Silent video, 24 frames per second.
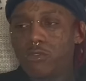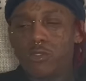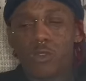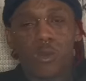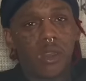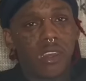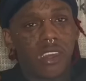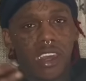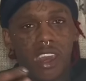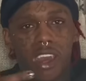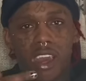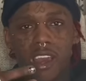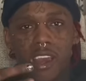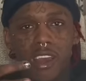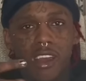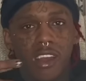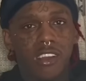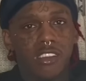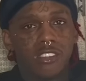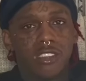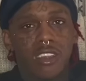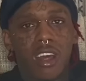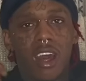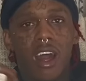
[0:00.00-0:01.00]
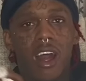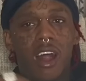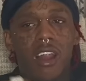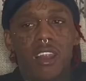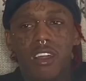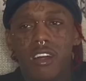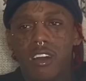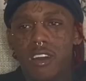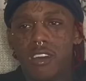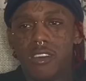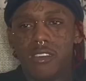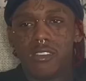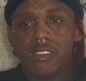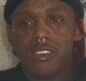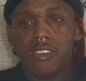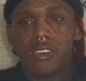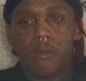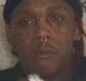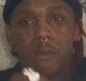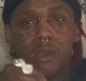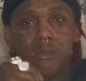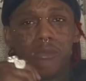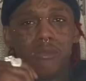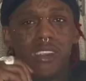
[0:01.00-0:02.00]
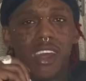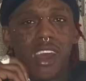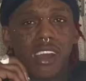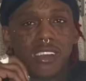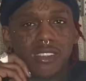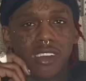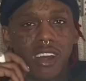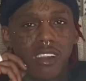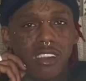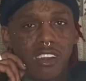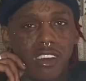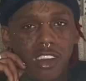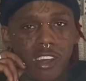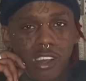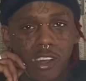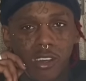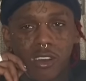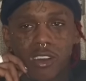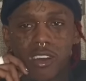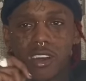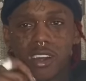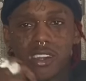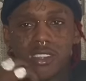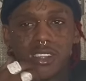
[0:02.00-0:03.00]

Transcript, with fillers: three kids that I love. Baby Dex, I love you.